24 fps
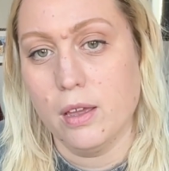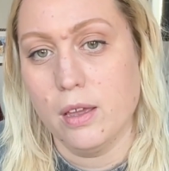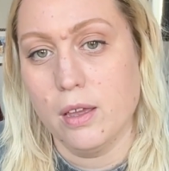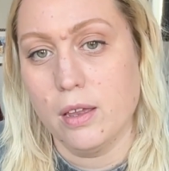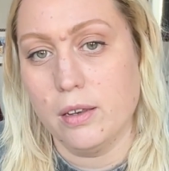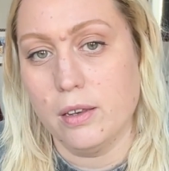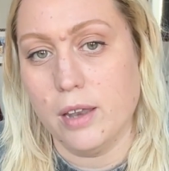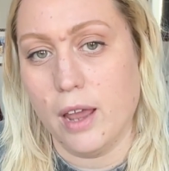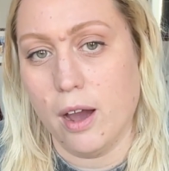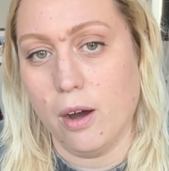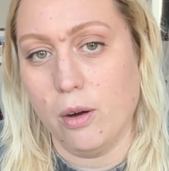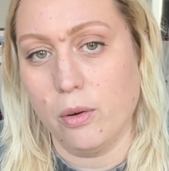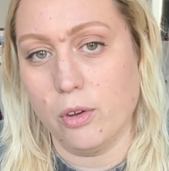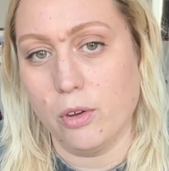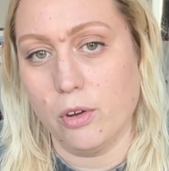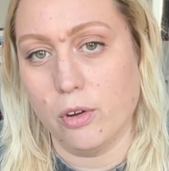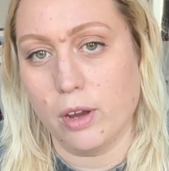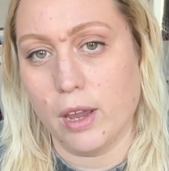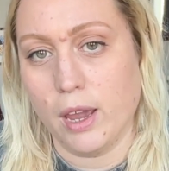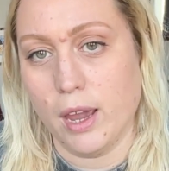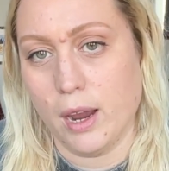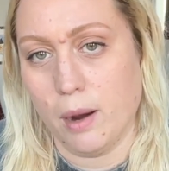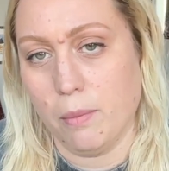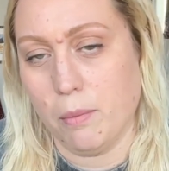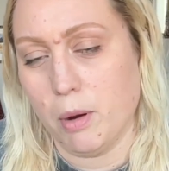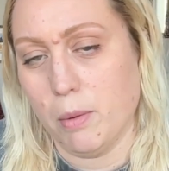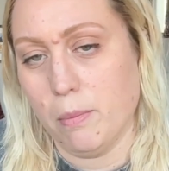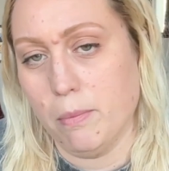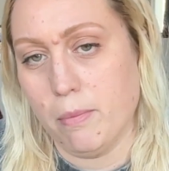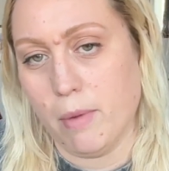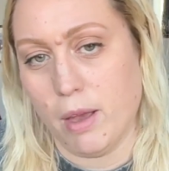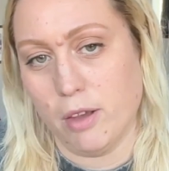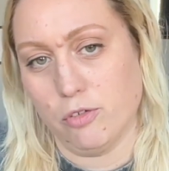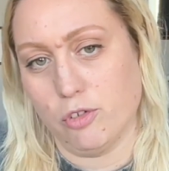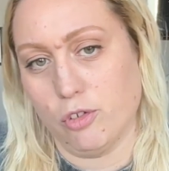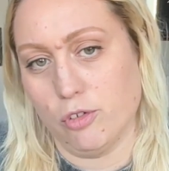Now, your camera
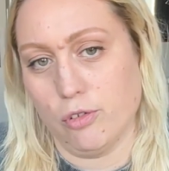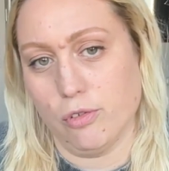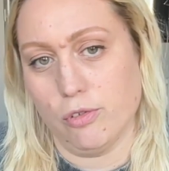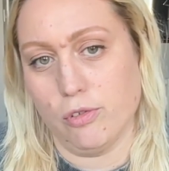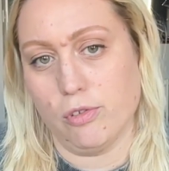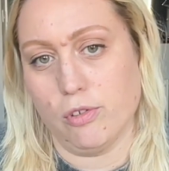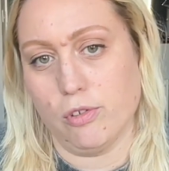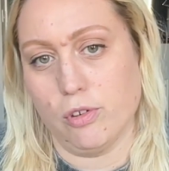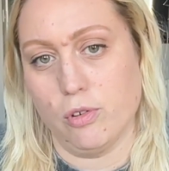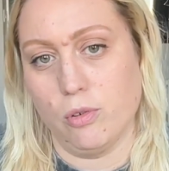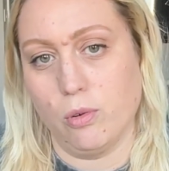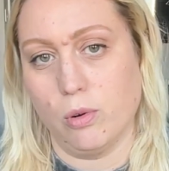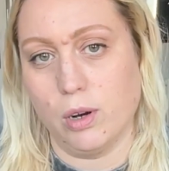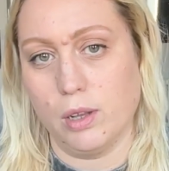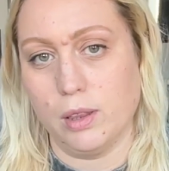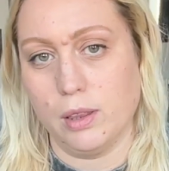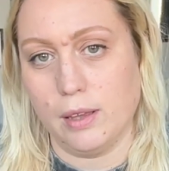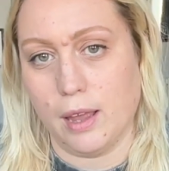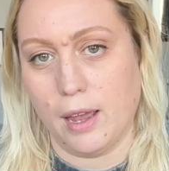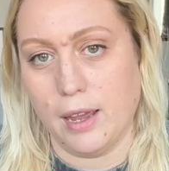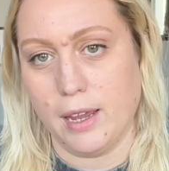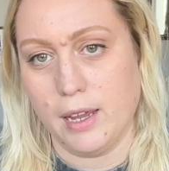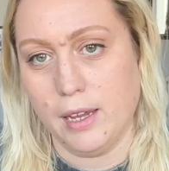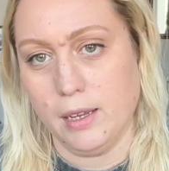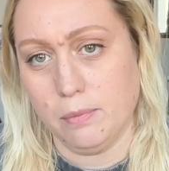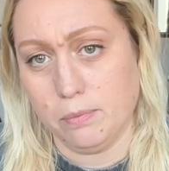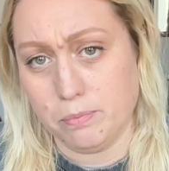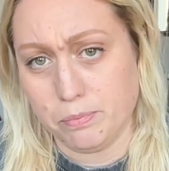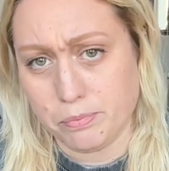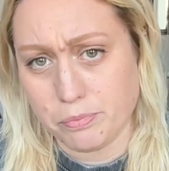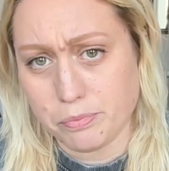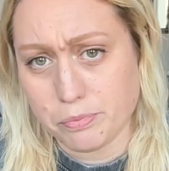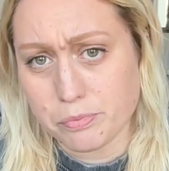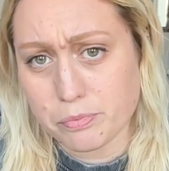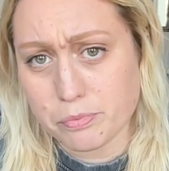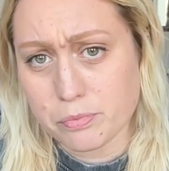measures your light
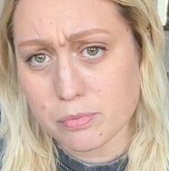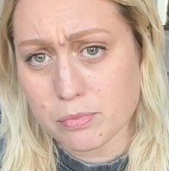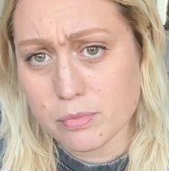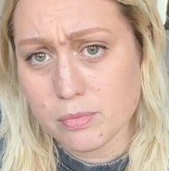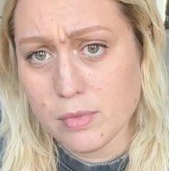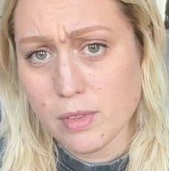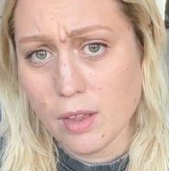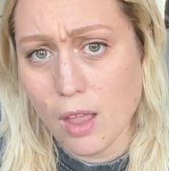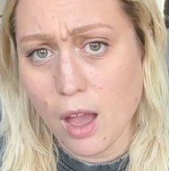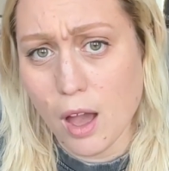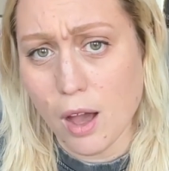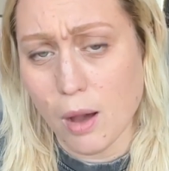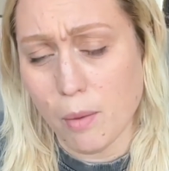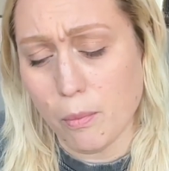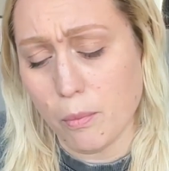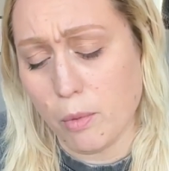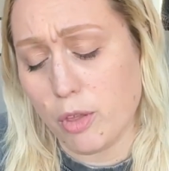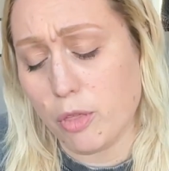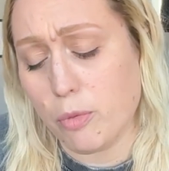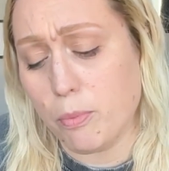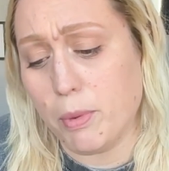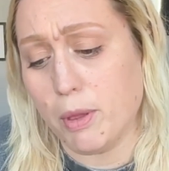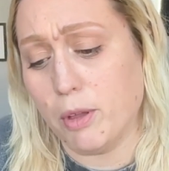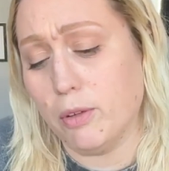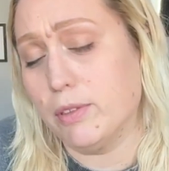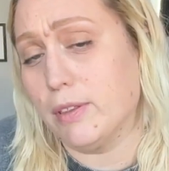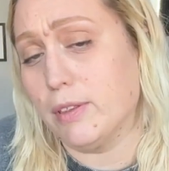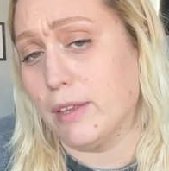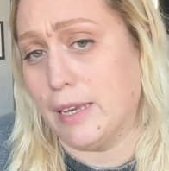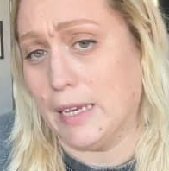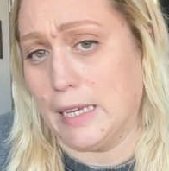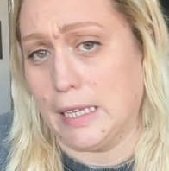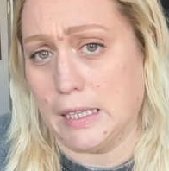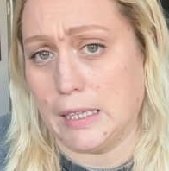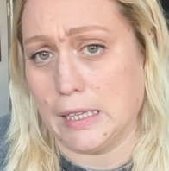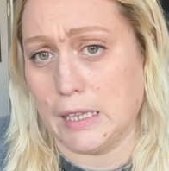um, with built
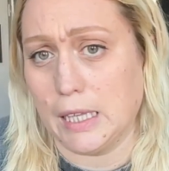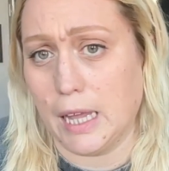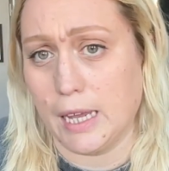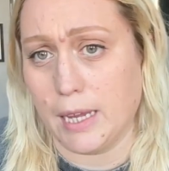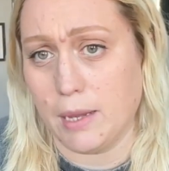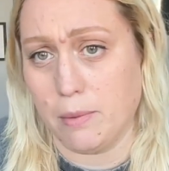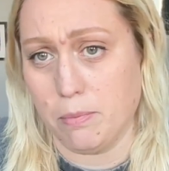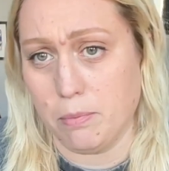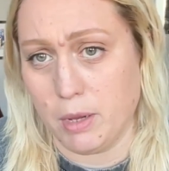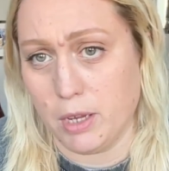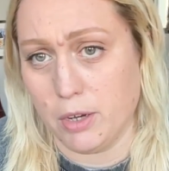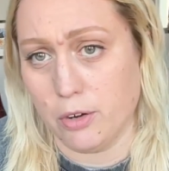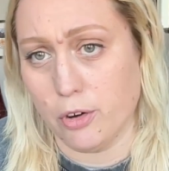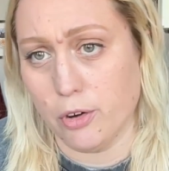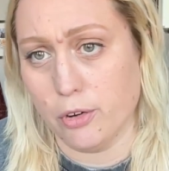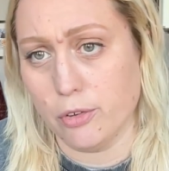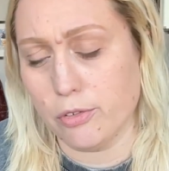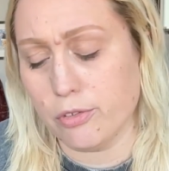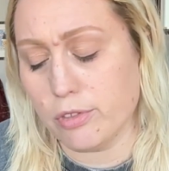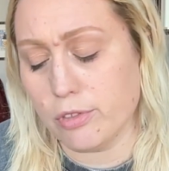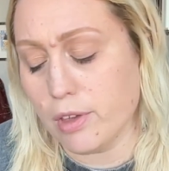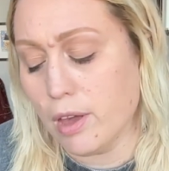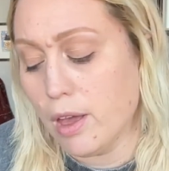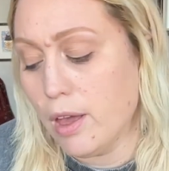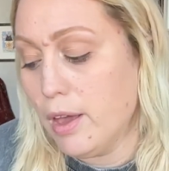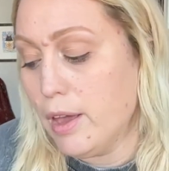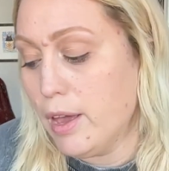in light meters.